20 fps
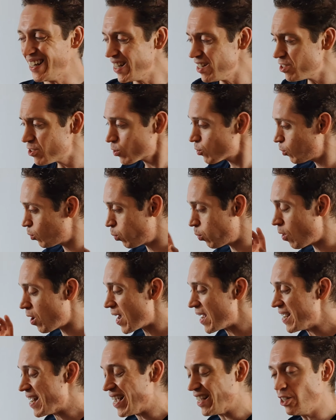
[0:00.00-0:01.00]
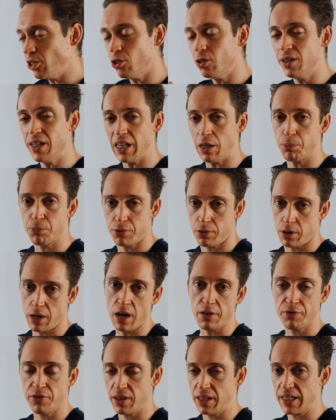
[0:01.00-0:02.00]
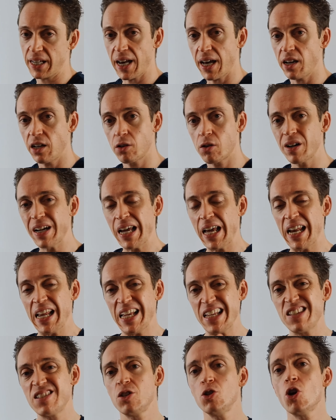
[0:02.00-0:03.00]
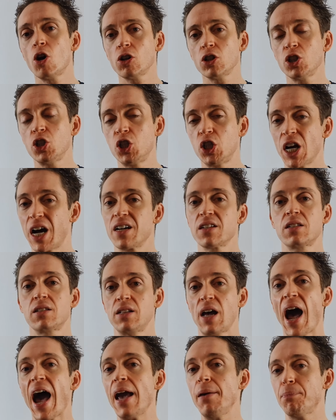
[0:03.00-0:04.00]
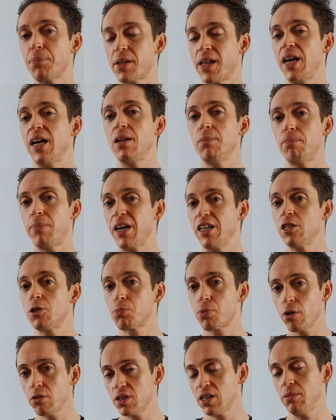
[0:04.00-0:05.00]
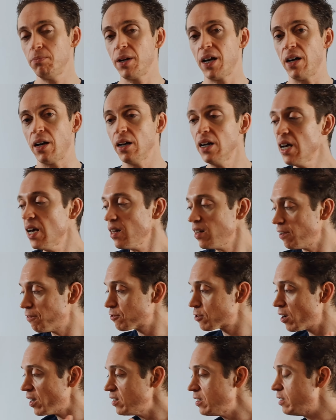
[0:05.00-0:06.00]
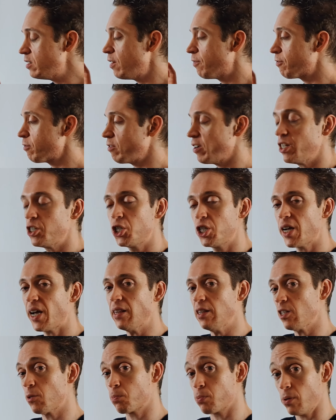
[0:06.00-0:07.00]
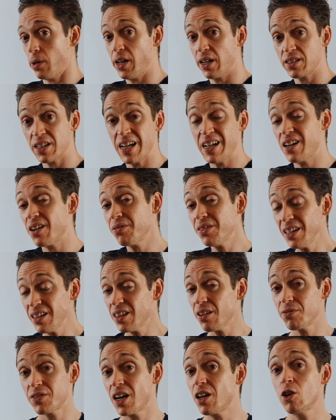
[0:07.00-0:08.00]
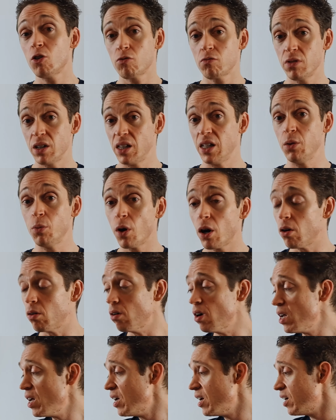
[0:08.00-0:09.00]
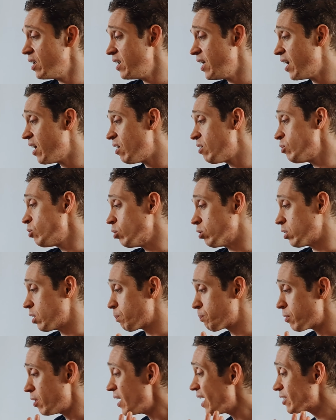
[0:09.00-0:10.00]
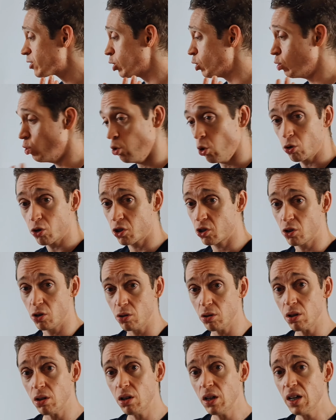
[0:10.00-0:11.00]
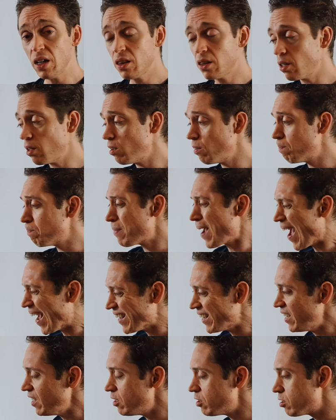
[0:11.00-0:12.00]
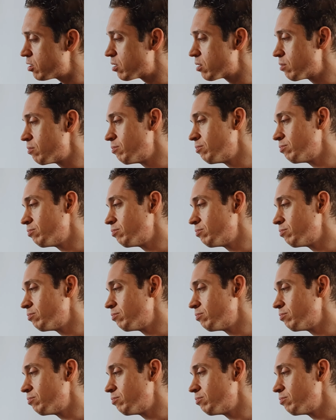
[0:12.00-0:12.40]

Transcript: is quite a unique product for the category. It is not just a plant-based protein powder. They've tried to differentiate this product, and I think they've done it really well. Now, look, the product looks good. The package